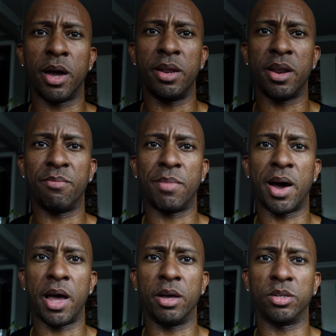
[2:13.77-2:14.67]
I did have my
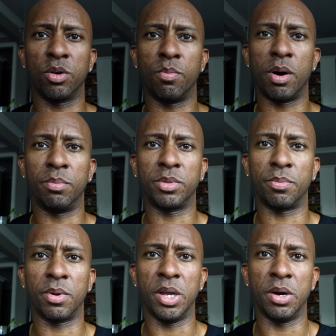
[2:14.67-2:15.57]
I S O bumped
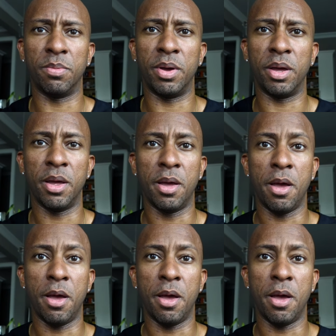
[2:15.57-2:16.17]
up a little bit.